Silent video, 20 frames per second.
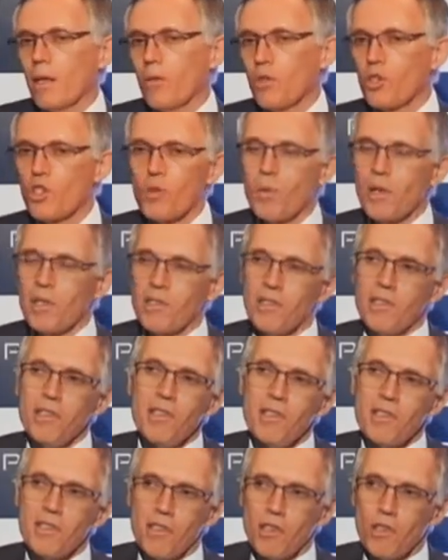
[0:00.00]
which means
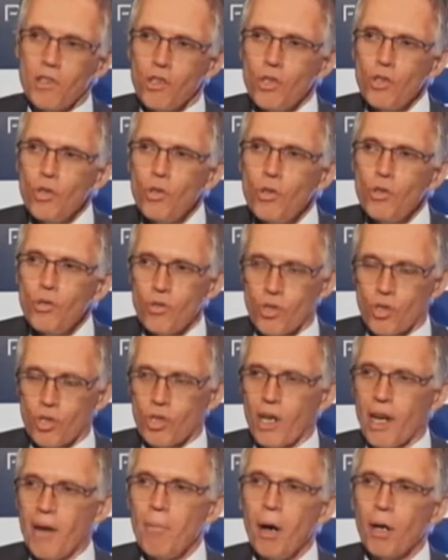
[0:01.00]
this is a
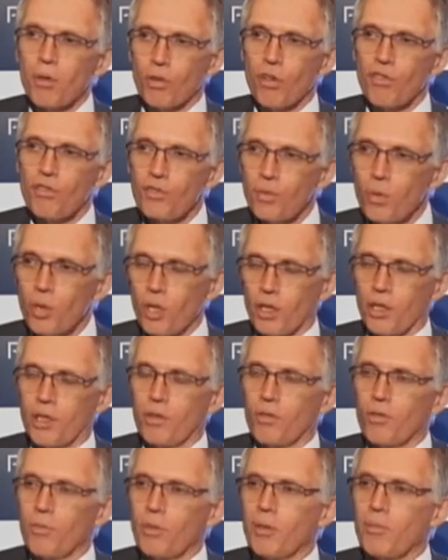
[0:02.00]
huge amount of work
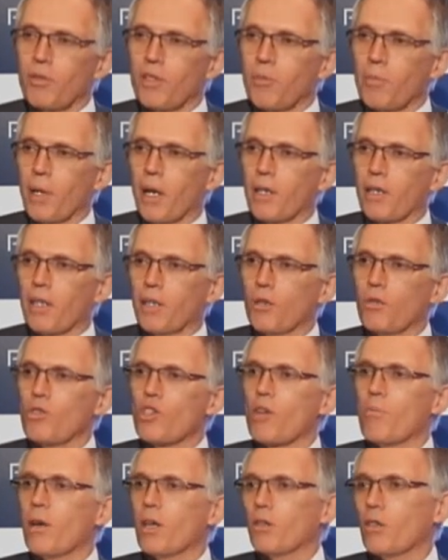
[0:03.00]
to be prepared, a
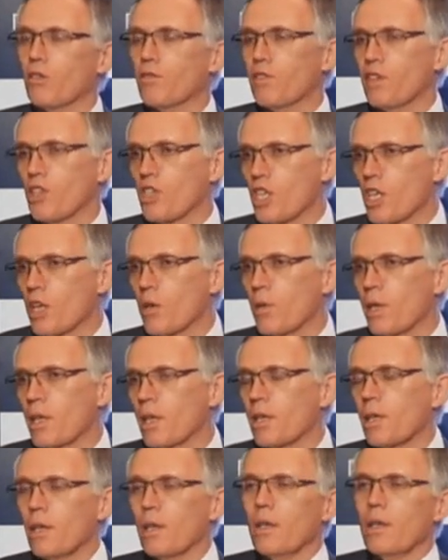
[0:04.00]
huge amount of
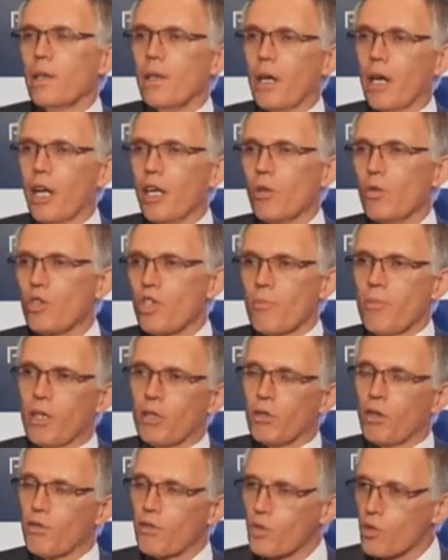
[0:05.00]
engineering, a huge amount of